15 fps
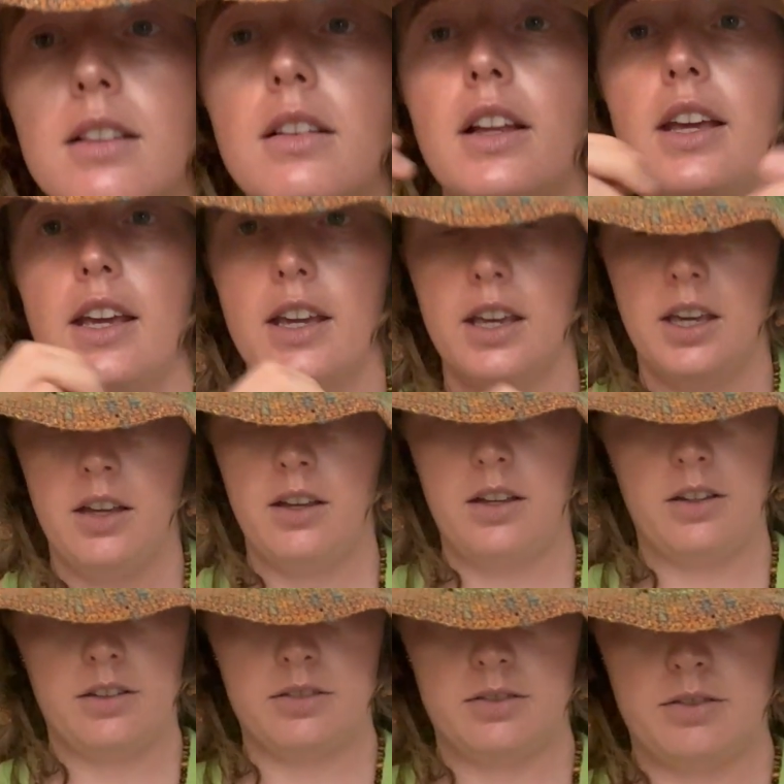like
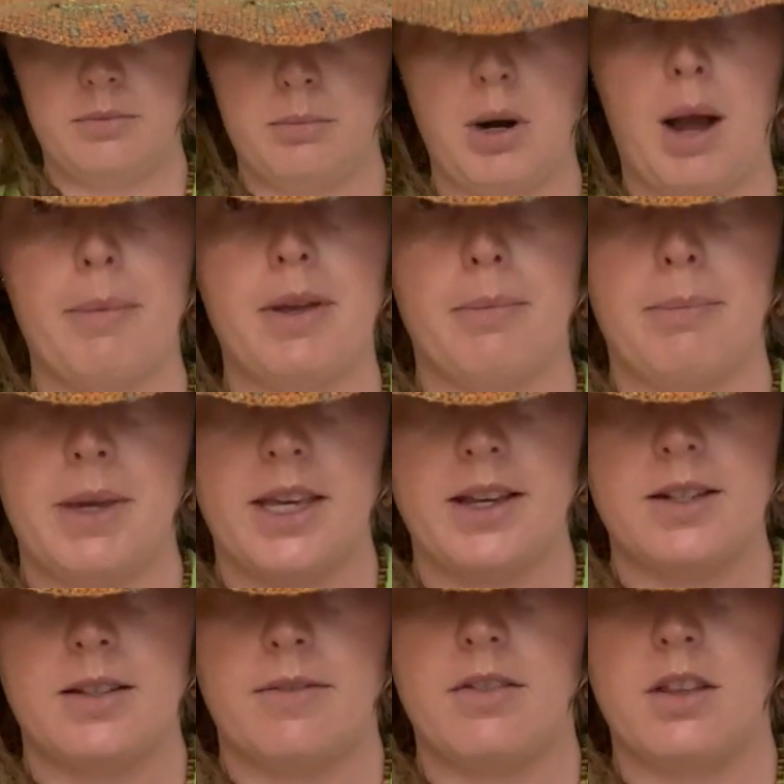probably
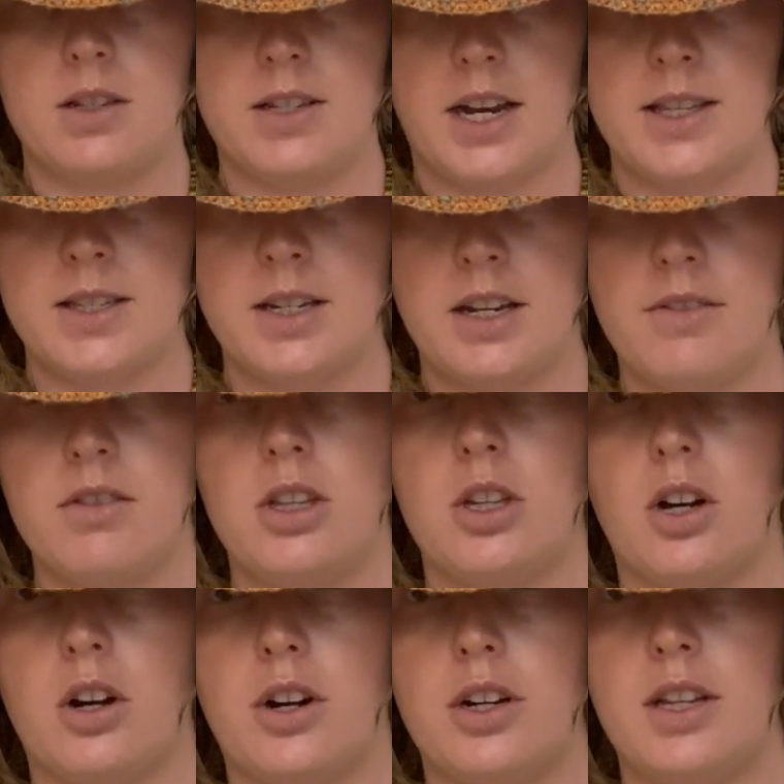because of the density of the
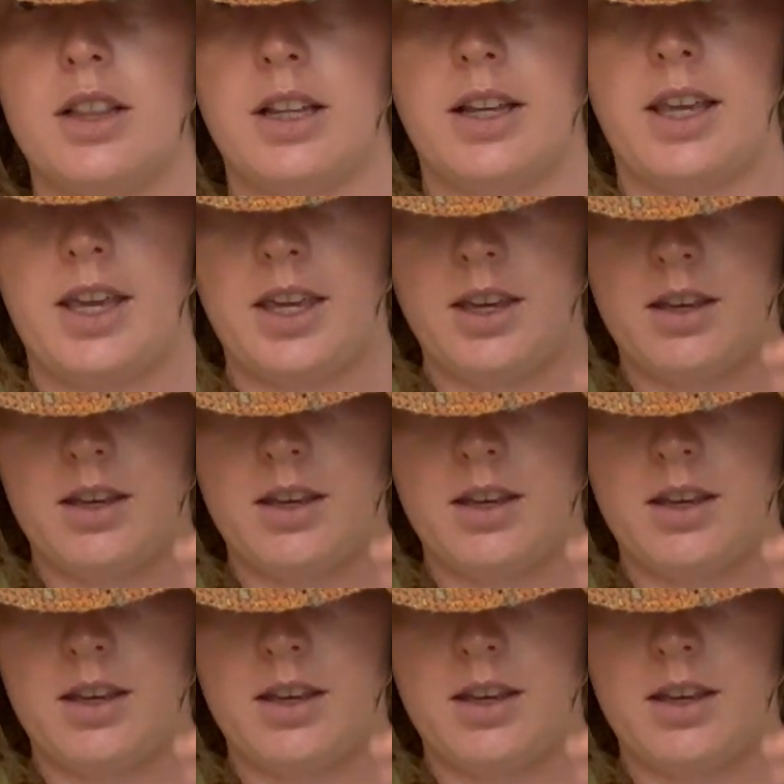yarn and like